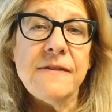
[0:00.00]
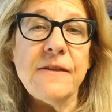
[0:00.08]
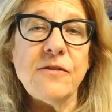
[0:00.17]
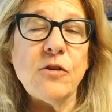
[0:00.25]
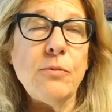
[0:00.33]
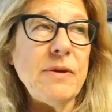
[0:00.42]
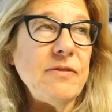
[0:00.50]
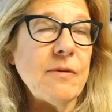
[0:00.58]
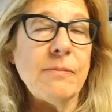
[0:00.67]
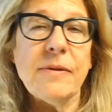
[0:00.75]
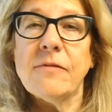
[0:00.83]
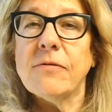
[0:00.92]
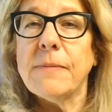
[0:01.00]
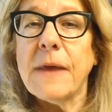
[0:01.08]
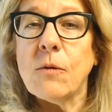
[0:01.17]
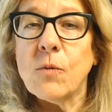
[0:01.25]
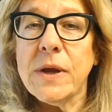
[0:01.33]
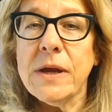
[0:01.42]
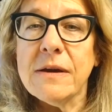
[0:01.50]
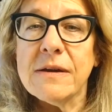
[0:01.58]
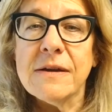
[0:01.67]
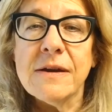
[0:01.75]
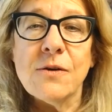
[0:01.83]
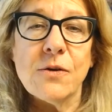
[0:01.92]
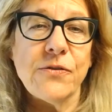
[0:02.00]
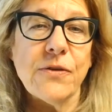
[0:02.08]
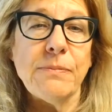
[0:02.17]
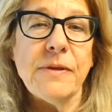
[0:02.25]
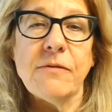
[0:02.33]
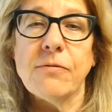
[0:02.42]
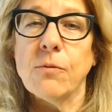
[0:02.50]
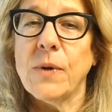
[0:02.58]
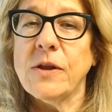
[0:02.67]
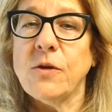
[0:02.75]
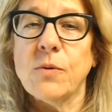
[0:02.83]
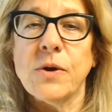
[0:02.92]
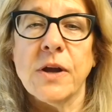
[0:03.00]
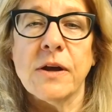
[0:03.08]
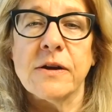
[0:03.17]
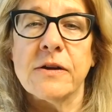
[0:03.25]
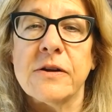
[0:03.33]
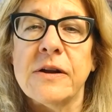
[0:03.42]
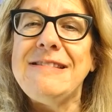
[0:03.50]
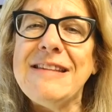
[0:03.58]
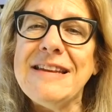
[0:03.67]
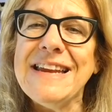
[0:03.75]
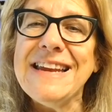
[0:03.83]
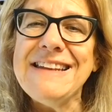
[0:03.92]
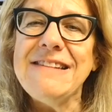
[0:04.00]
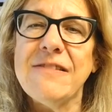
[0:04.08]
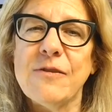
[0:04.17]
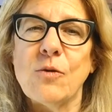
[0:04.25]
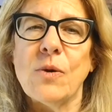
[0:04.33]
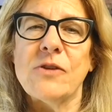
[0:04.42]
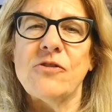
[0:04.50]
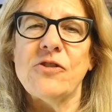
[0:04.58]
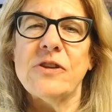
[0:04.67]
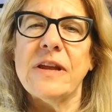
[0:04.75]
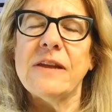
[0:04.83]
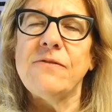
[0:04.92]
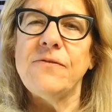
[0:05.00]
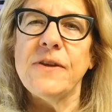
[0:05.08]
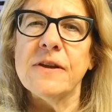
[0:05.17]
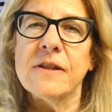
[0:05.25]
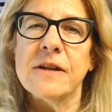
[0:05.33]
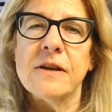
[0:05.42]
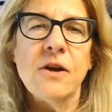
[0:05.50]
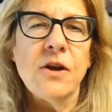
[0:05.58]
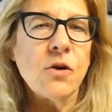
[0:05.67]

This could be something from that week or something from when you were younger. Sit into the question and feel it.